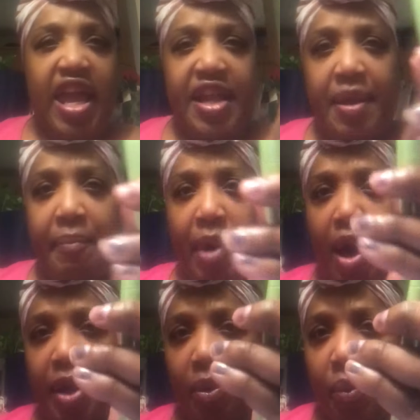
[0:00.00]
in the
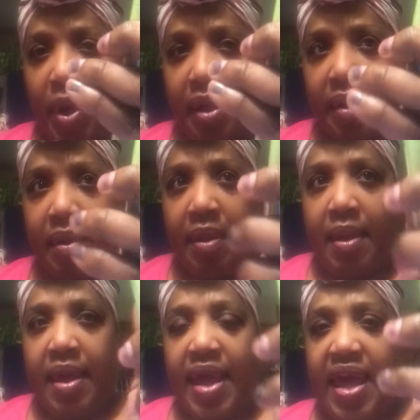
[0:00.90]
bottom one,
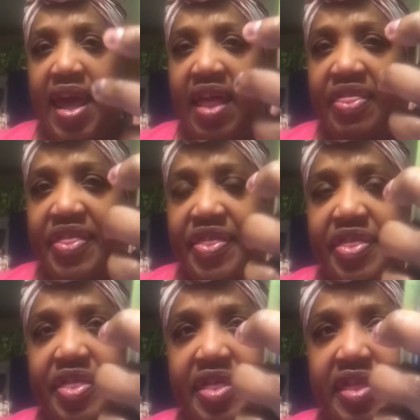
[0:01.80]
and
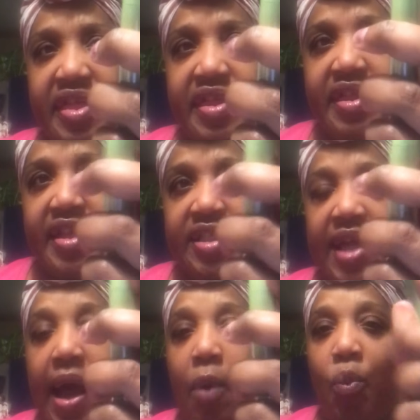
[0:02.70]
the
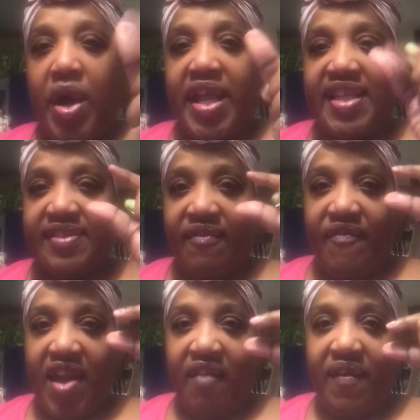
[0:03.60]
top one is a
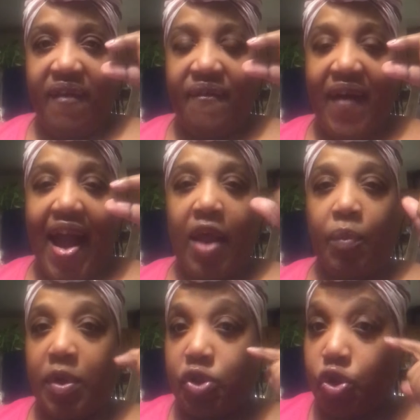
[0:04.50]
very
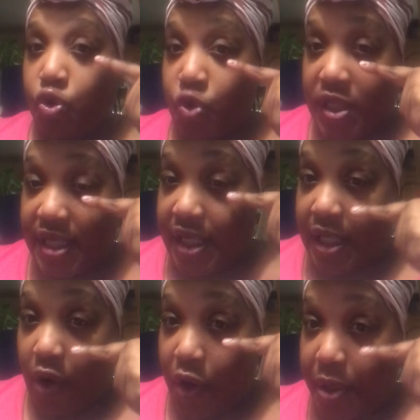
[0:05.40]
fine one, so you can get
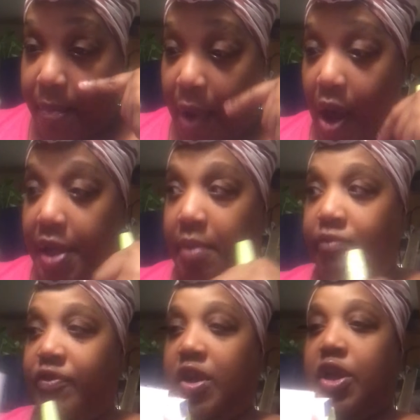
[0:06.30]
it from the bottom
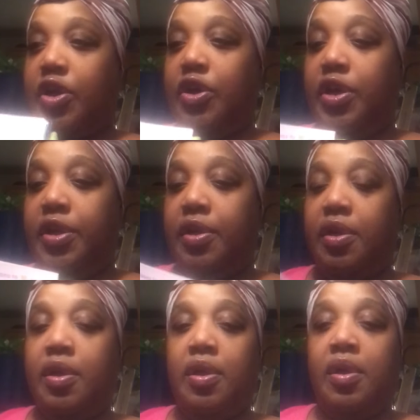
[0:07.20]
really good.
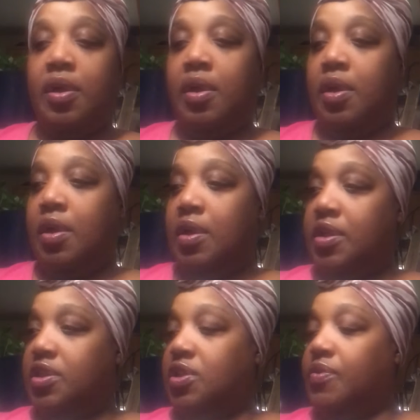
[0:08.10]

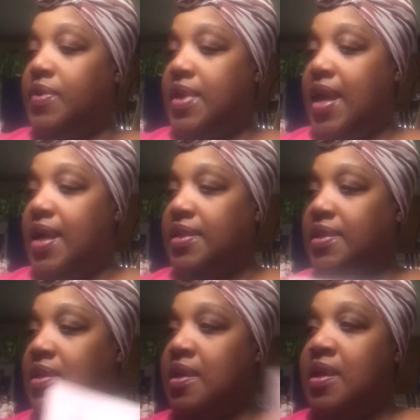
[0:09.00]
So
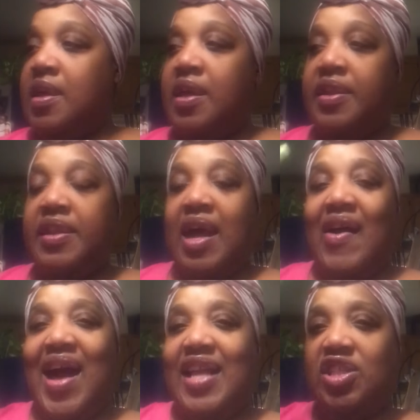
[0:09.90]
yes,
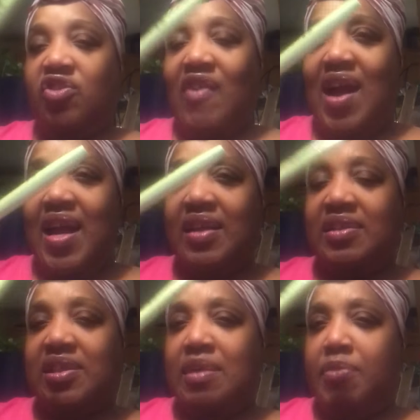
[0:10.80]
now I tried
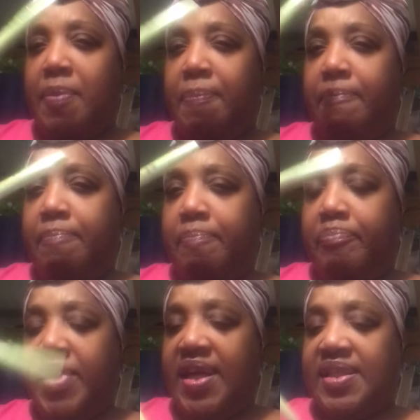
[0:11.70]
some of
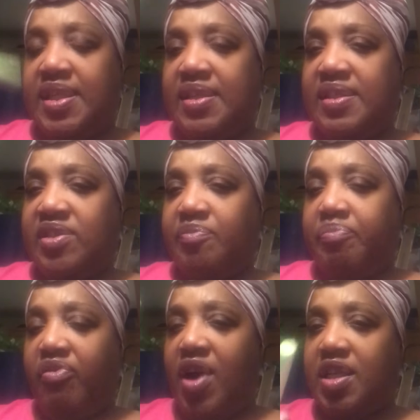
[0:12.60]
Pixi's
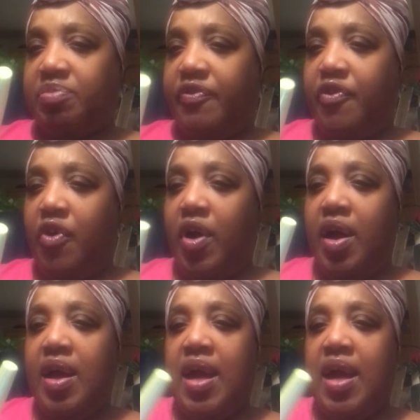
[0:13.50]
products before,